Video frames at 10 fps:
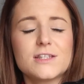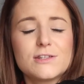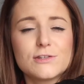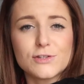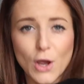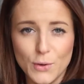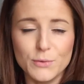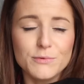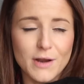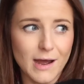so
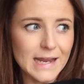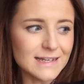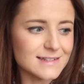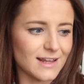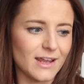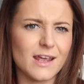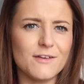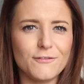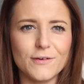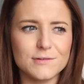nice. Like,
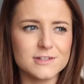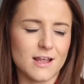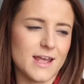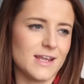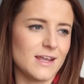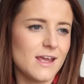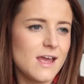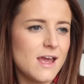it feels like